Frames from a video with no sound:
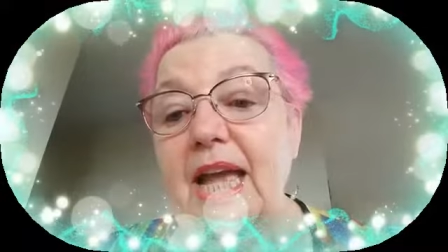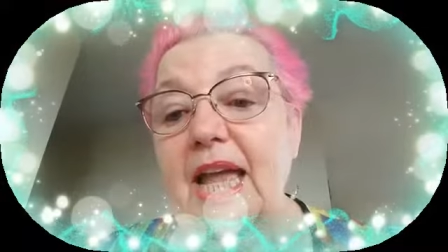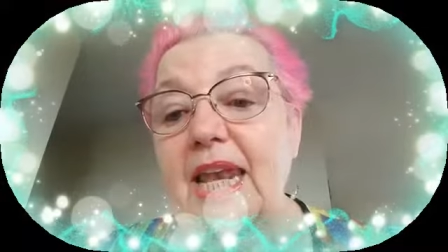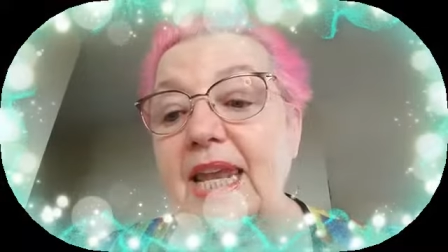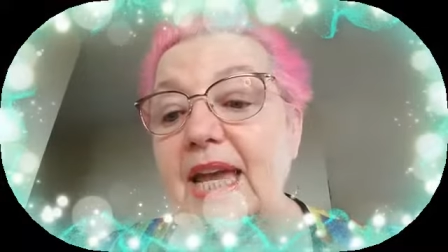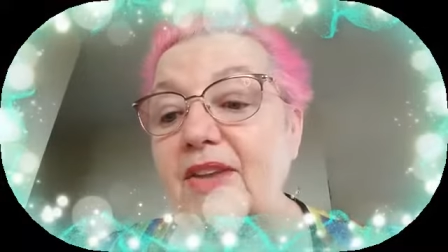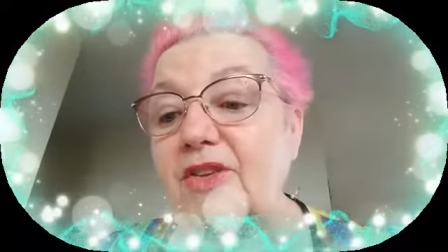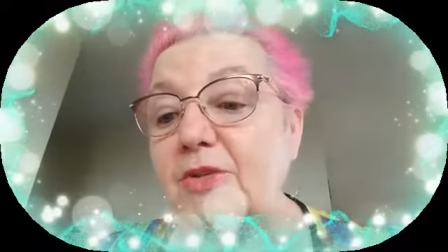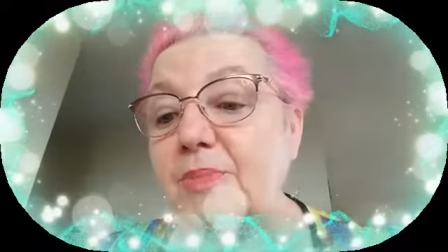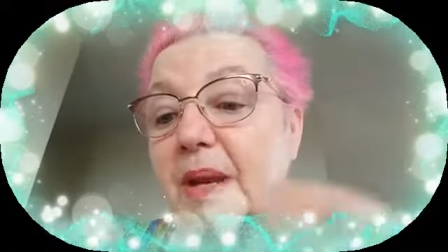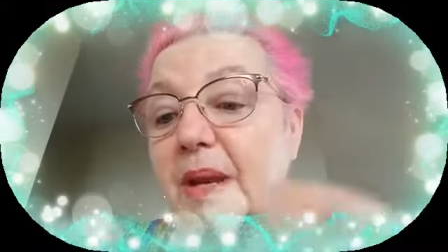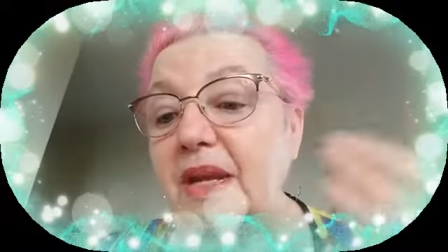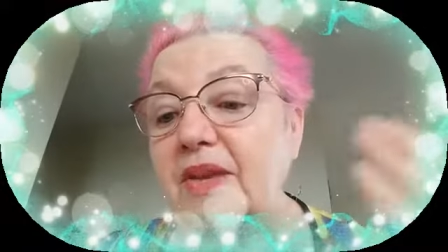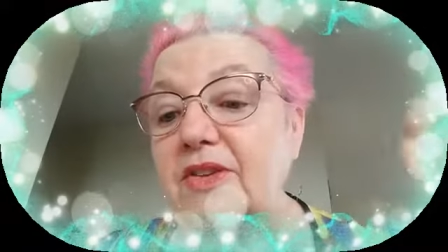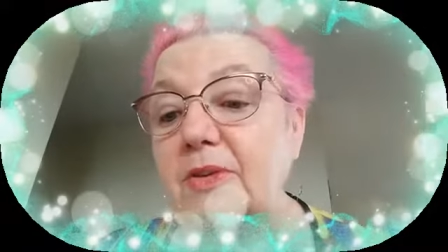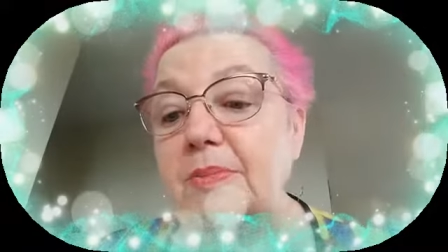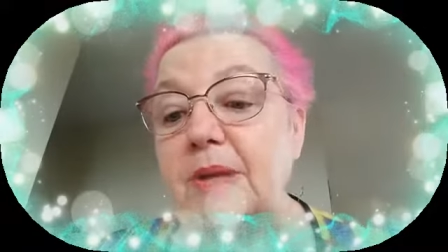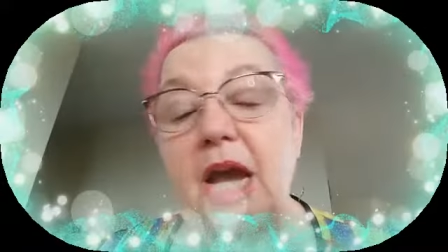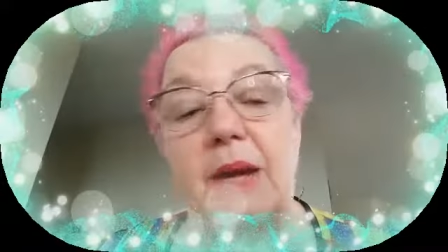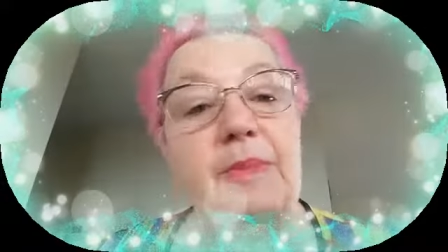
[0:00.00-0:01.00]
Like spending
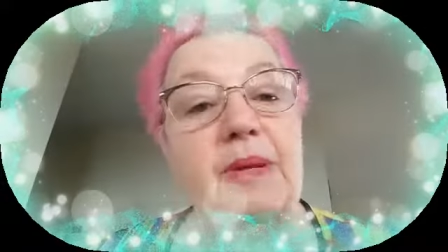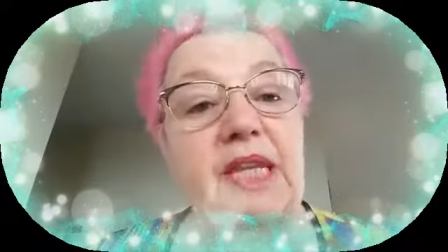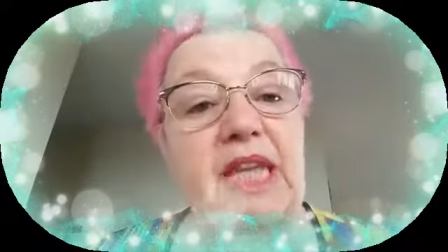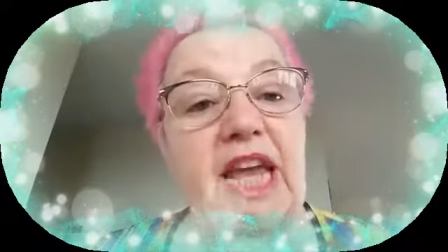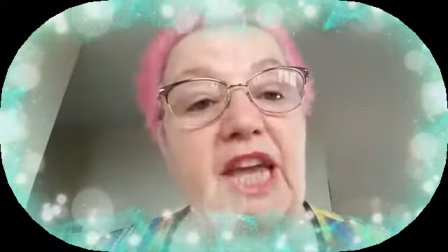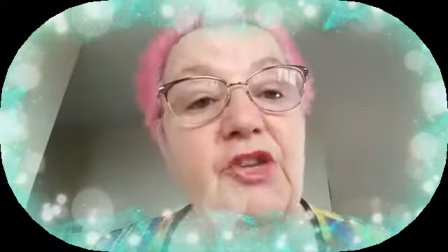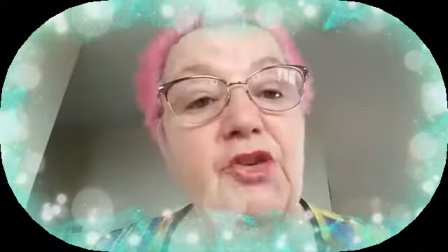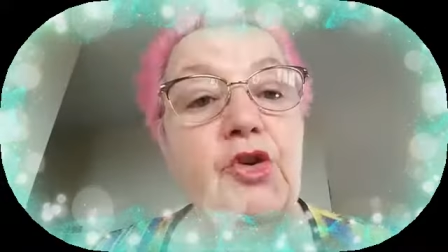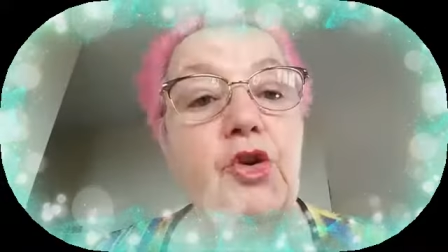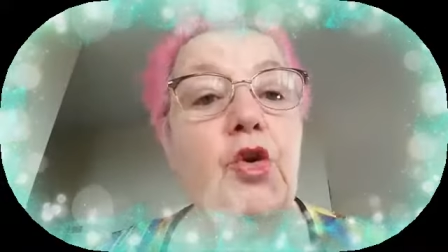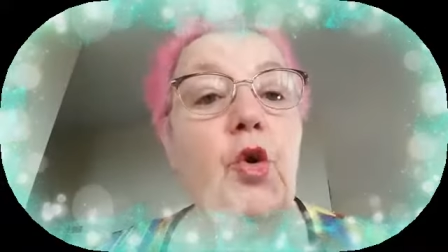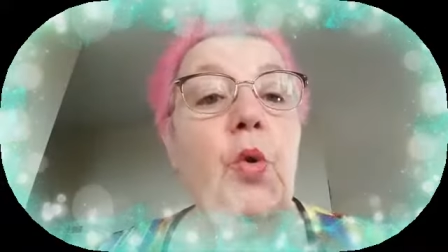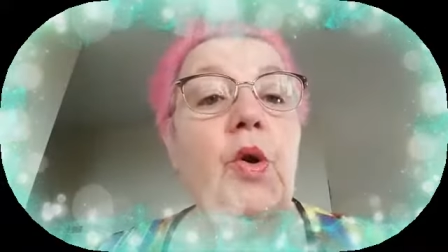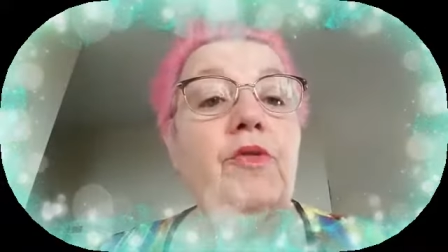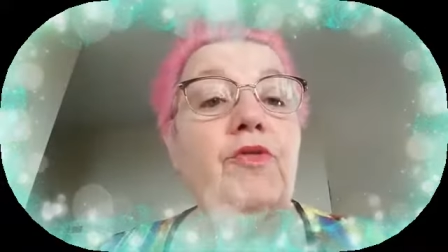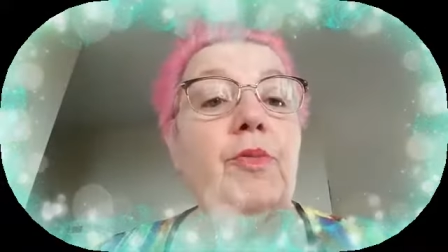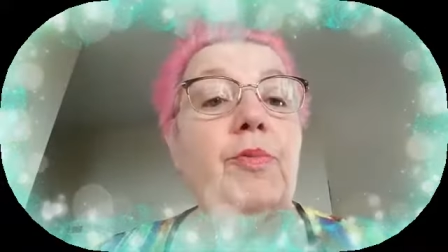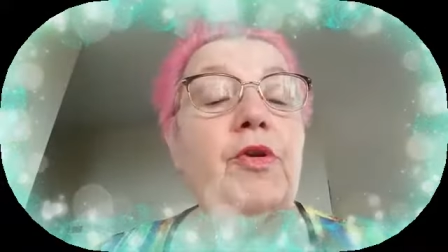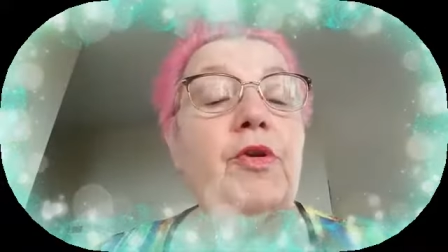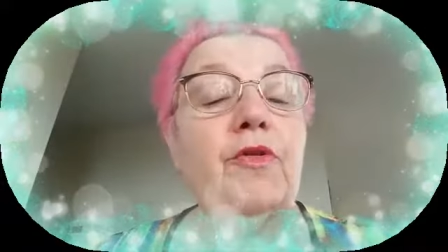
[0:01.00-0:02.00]
some time in nature, going
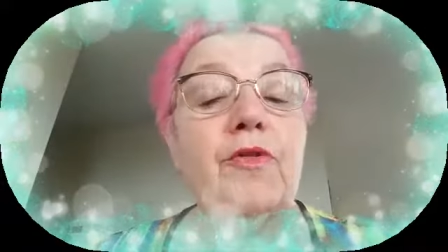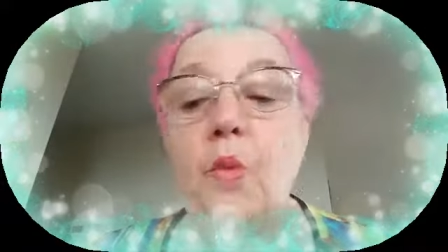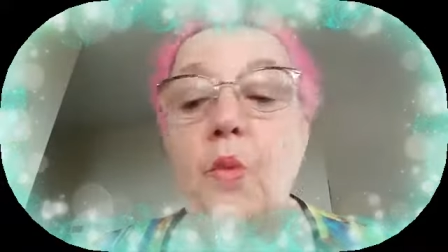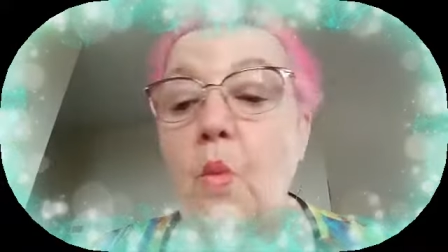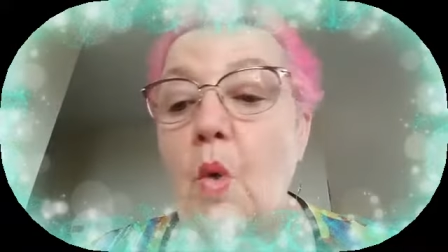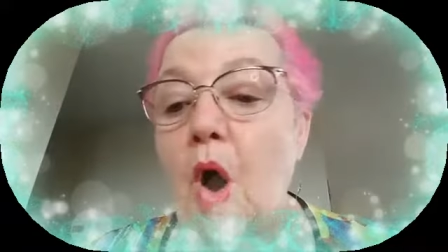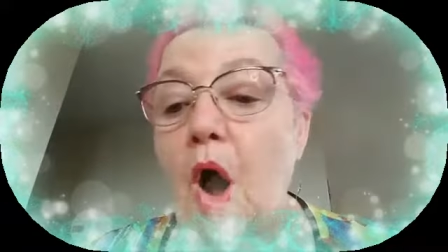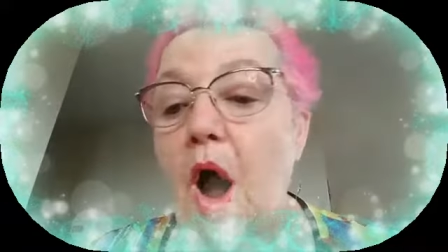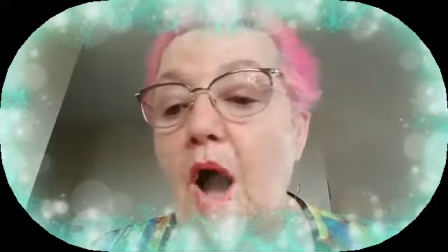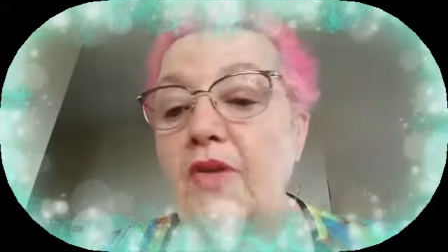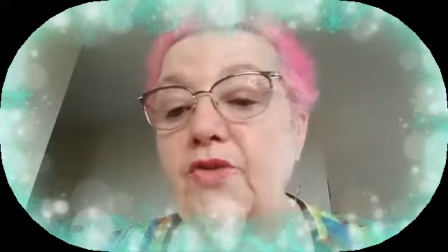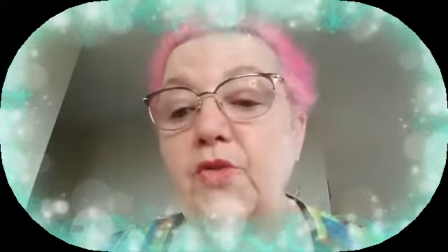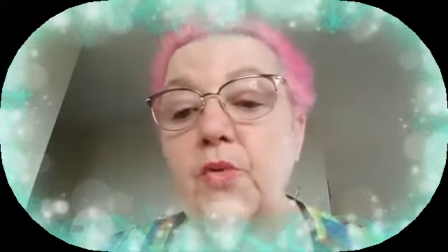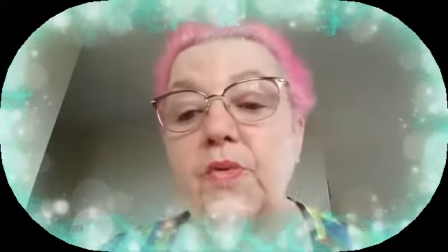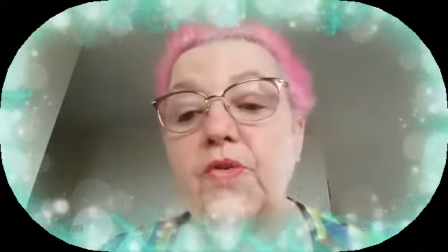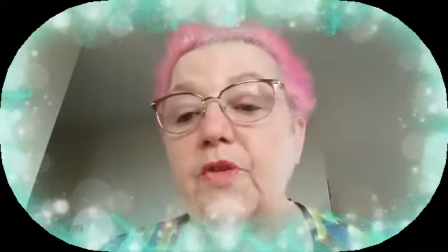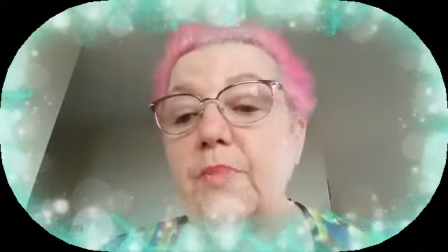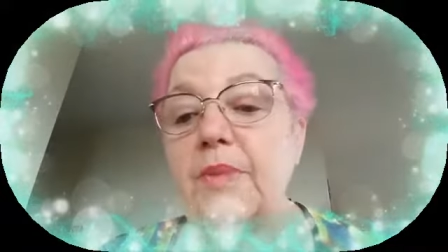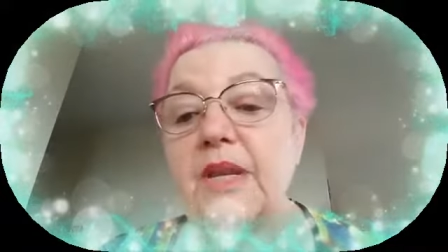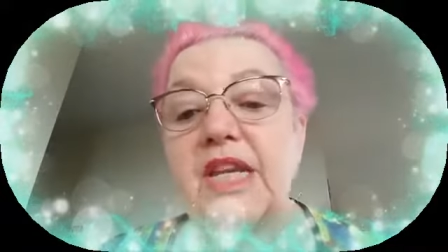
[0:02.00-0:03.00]
for beautiful walks, doing
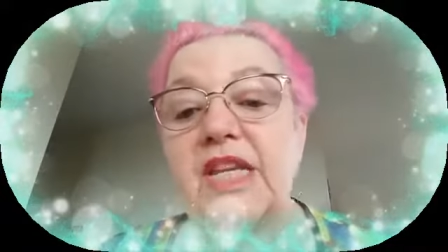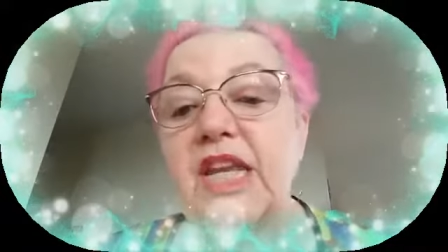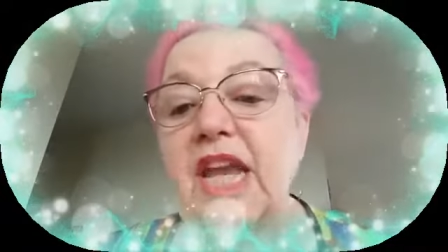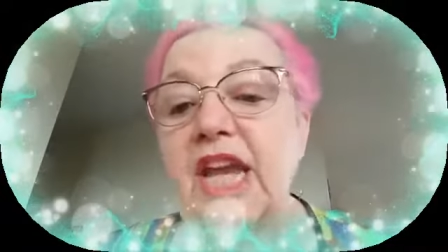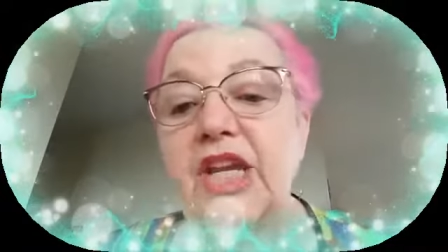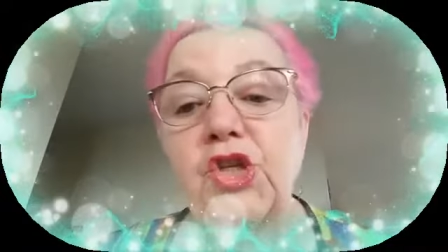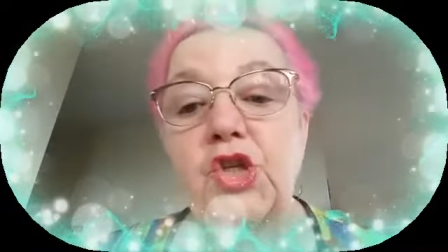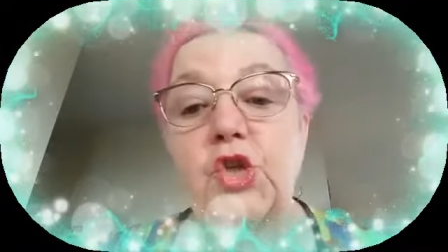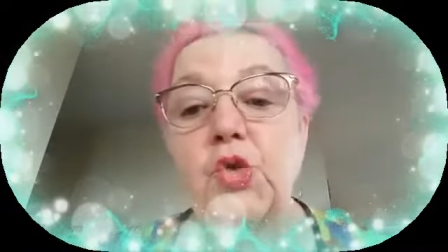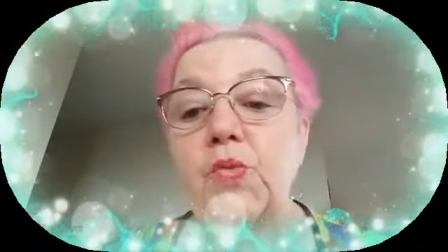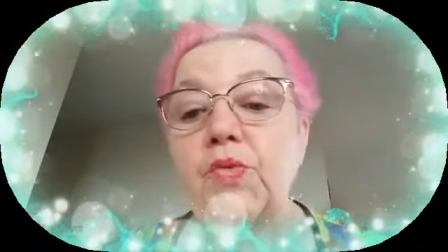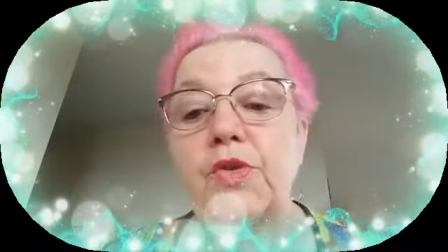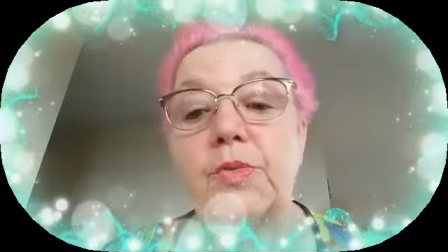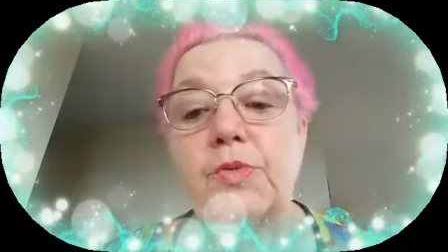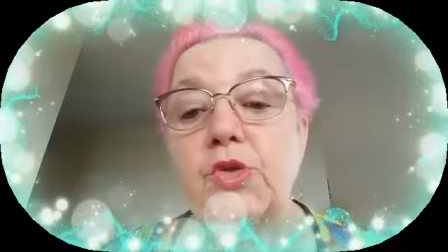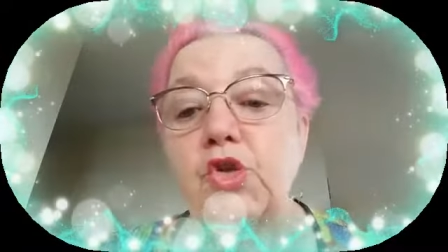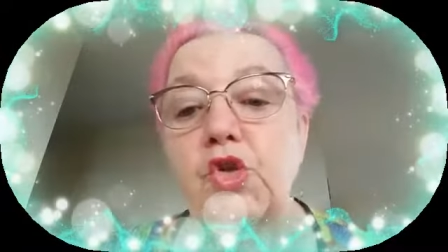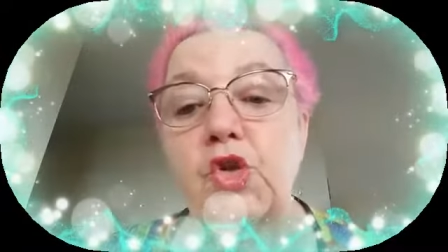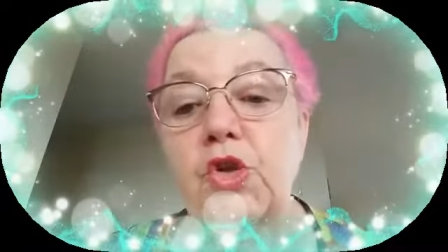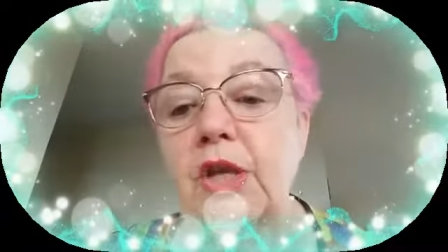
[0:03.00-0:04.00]
some meditation, doing some
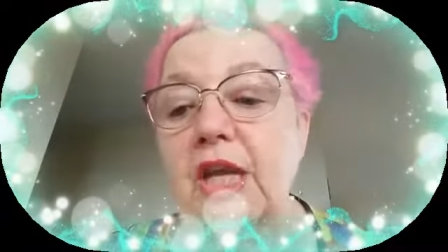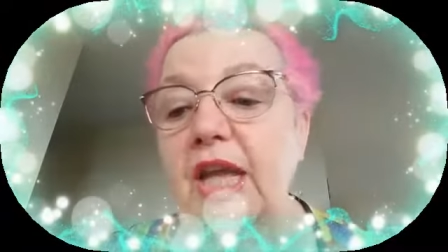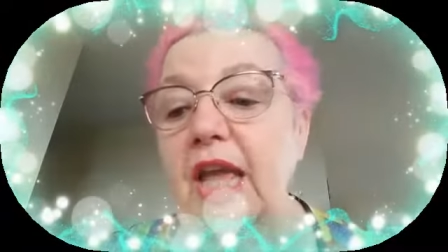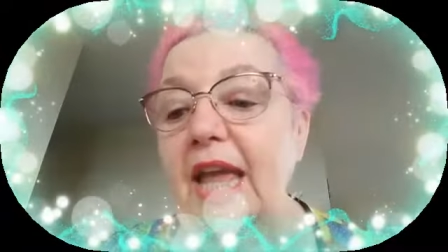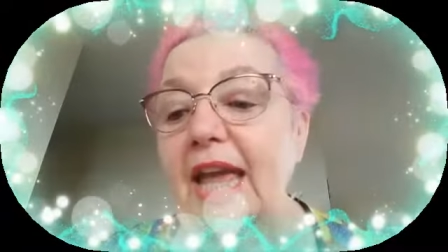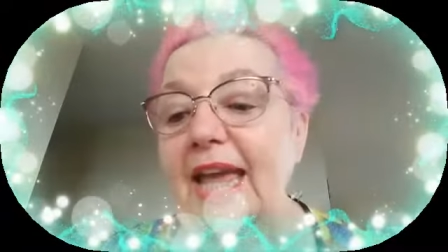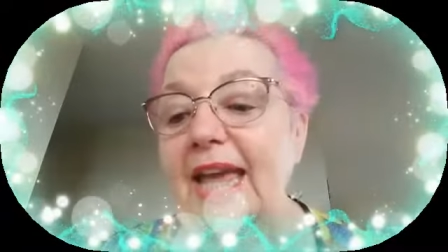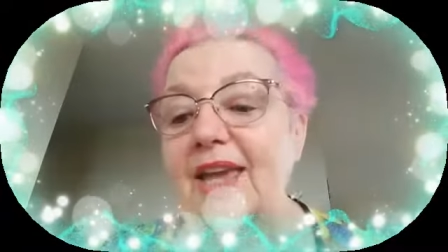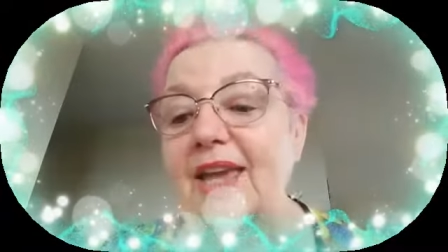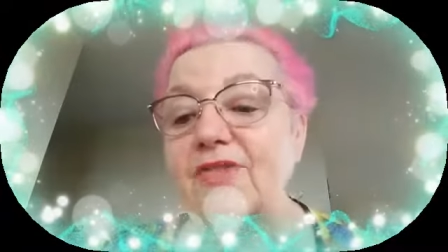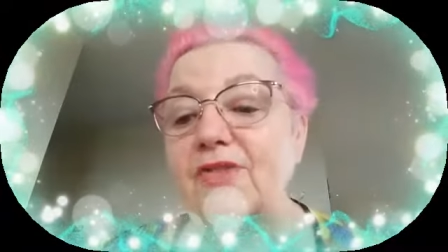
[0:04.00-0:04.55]
journaling. It's